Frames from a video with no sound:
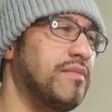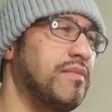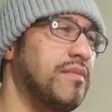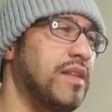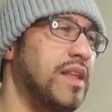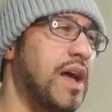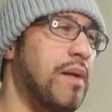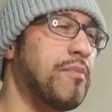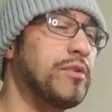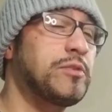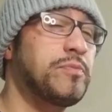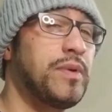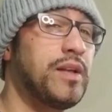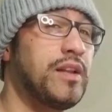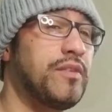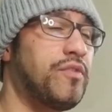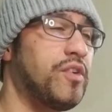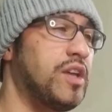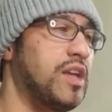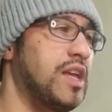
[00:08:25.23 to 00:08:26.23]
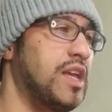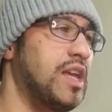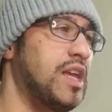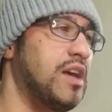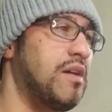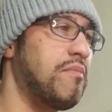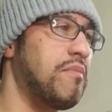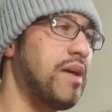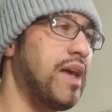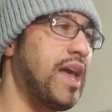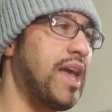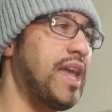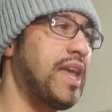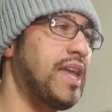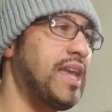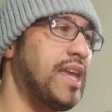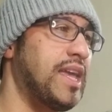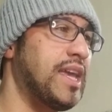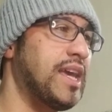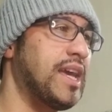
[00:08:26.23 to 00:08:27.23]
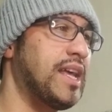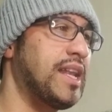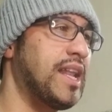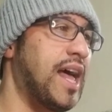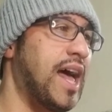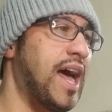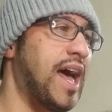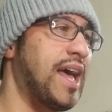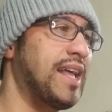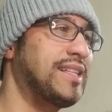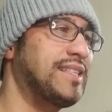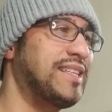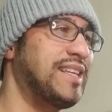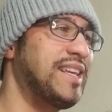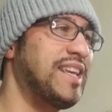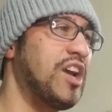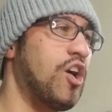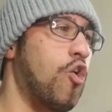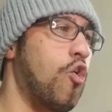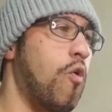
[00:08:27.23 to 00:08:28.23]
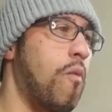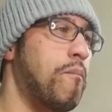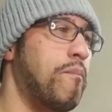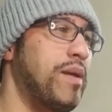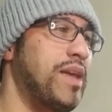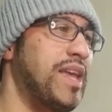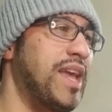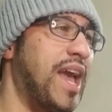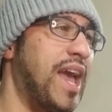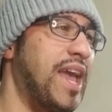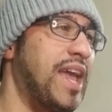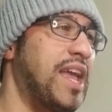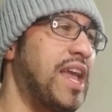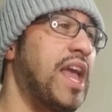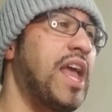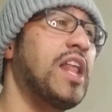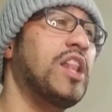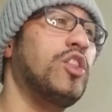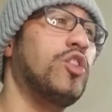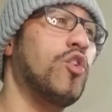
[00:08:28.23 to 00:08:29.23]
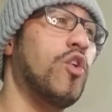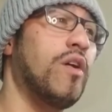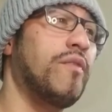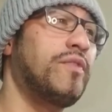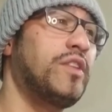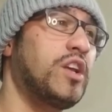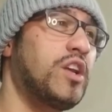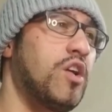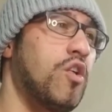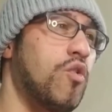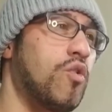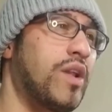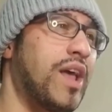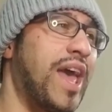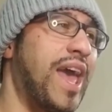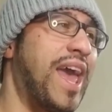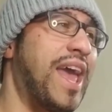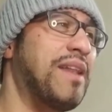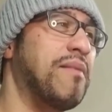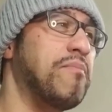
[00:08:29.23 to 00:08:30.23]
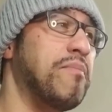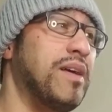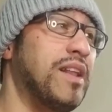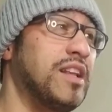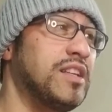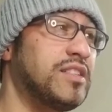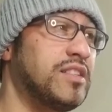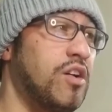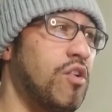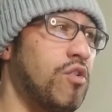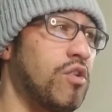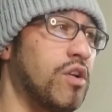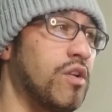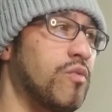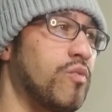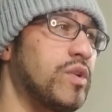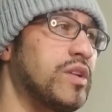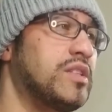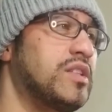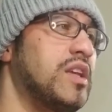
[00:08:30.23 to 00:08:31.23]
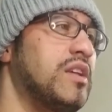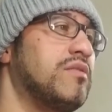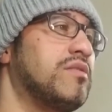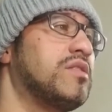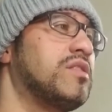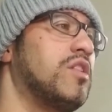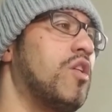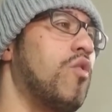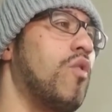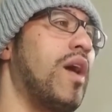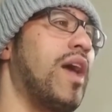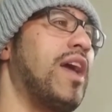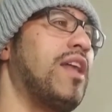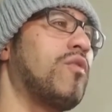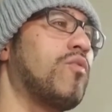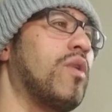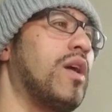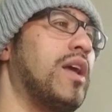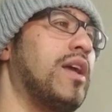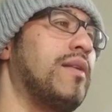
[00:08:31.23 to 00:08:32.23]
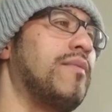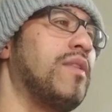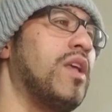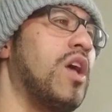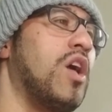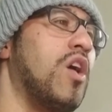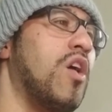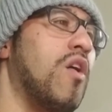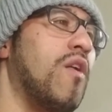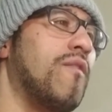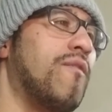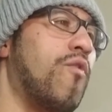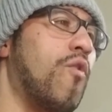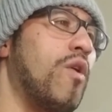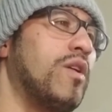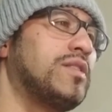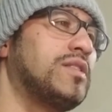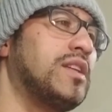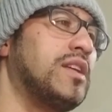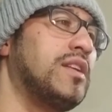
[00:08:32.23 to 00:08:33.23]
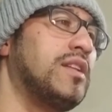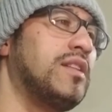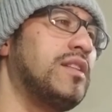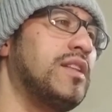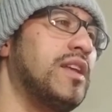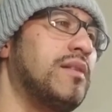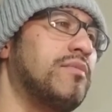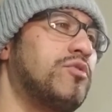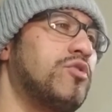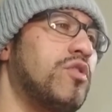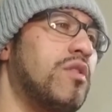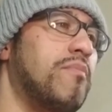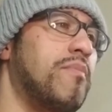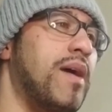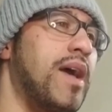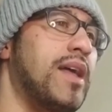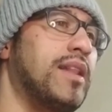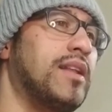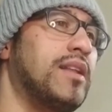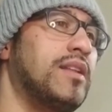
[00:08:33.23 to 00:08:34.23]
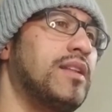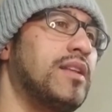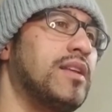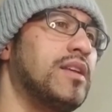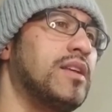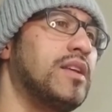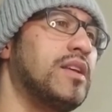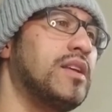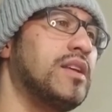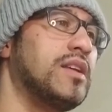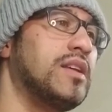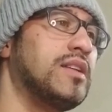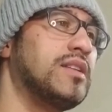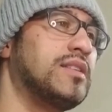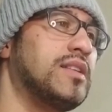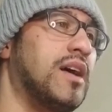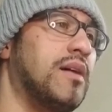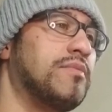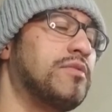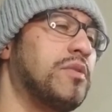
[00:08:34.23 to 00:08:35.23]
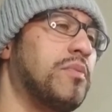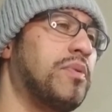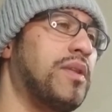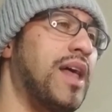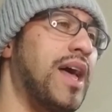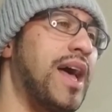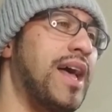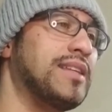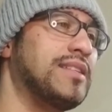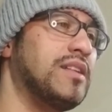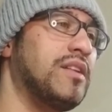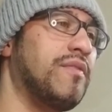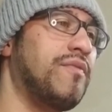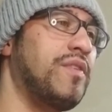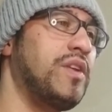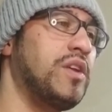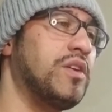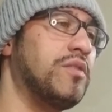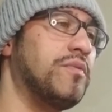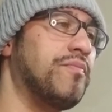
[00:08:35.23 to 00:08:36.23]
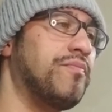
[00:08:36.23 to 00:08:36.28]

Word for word: gonna spell it for you. M A N I T O B A, North Dakota, and Minnesota received snow and rain, forcing them to abandon some supplies in the field.